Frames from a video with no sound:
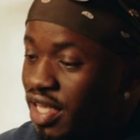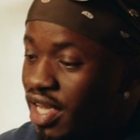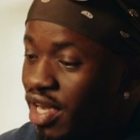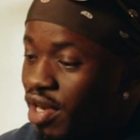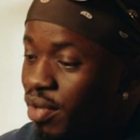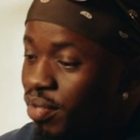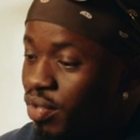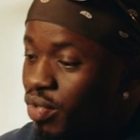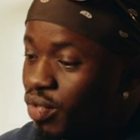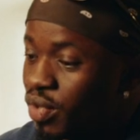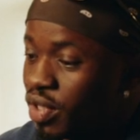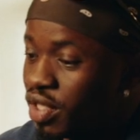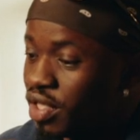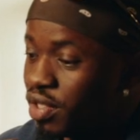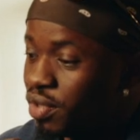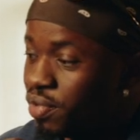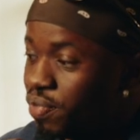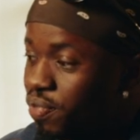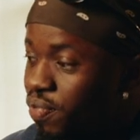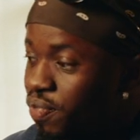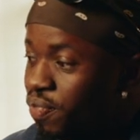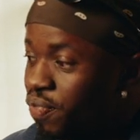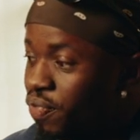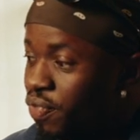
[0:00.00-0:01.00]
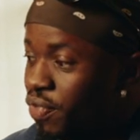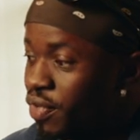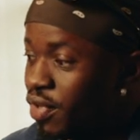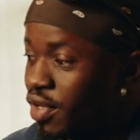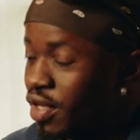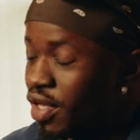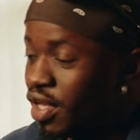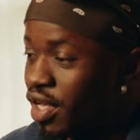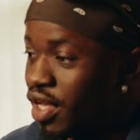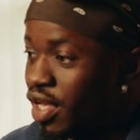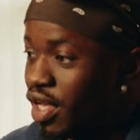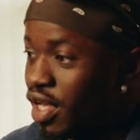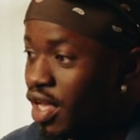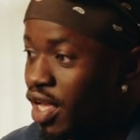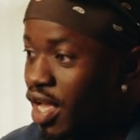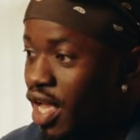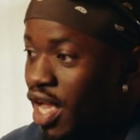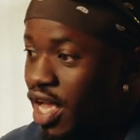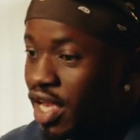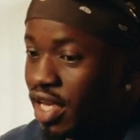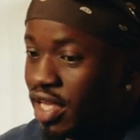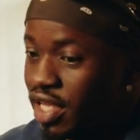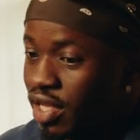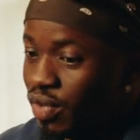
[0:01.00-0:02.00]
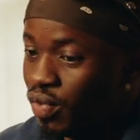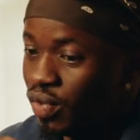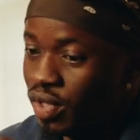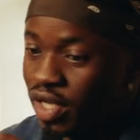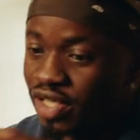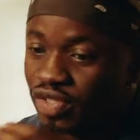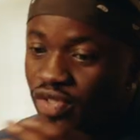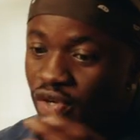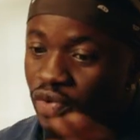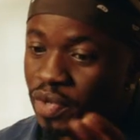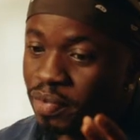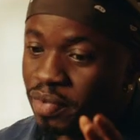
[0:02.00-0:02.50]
the album with them. And then that's how